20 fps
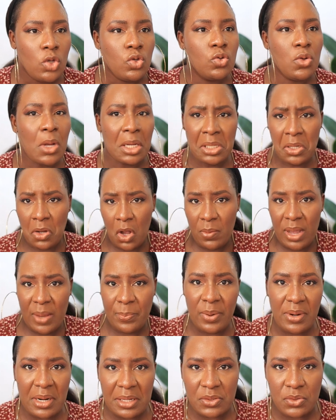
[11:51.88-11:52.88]
You know, I didn't call my
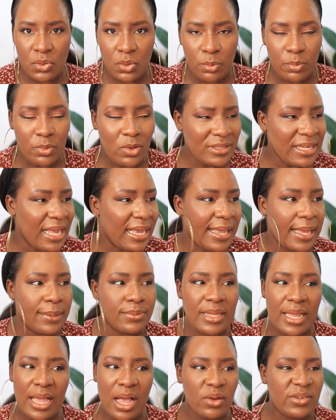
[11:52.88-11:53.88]
parents, so, because
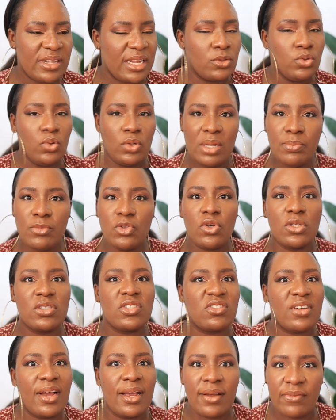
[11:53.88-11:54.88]
I was like, no, let me
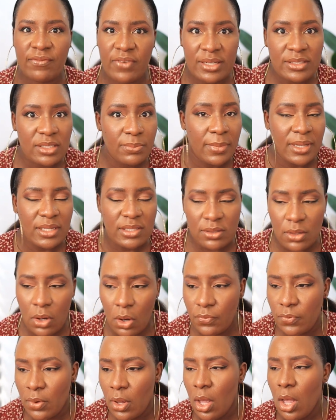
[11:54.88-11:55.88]
just try and find him
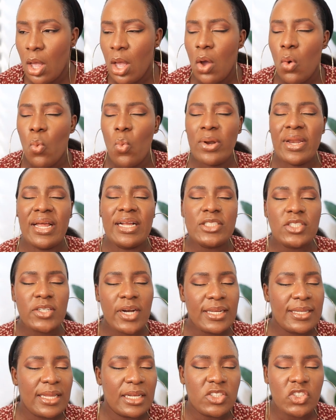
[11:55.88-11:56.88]
myself. When I
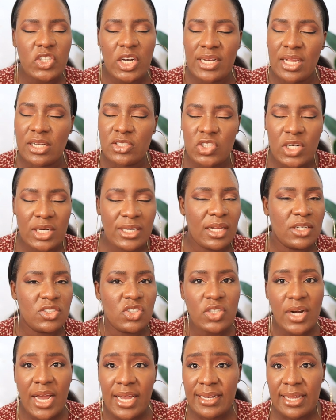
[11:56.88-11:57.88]
tried and
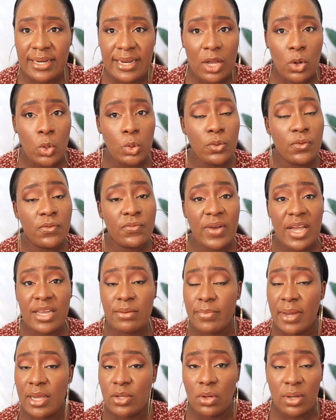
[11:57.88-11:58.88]
I couldn't
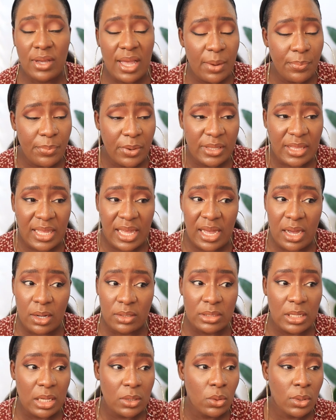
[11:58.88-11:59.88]
find my younger brother, I
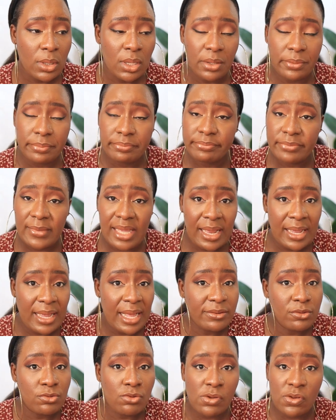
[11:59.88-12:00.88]
was like, okay, I
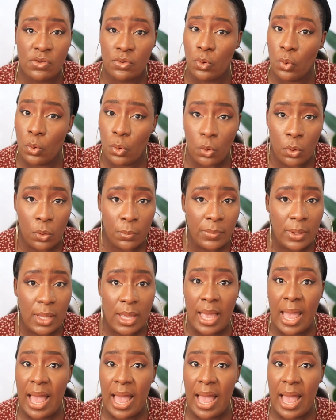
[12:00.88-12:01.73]
had to just go home